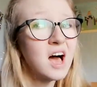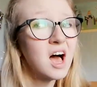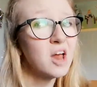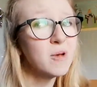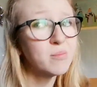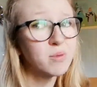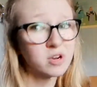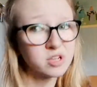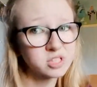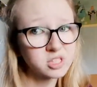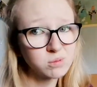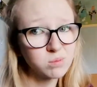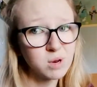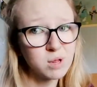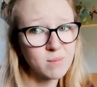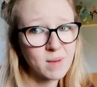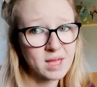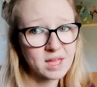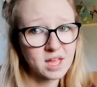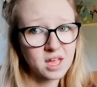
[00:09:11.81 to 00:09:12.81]
and
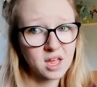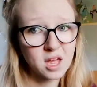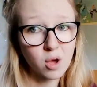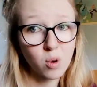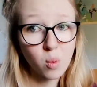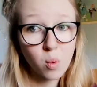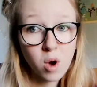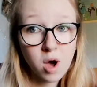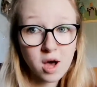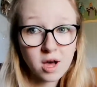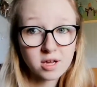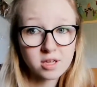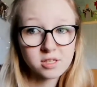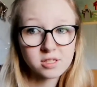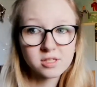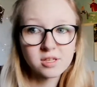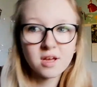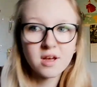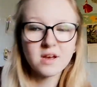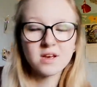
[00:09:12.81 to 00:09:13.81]
possibly making it
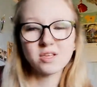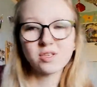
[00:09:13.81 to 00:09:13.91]
worse.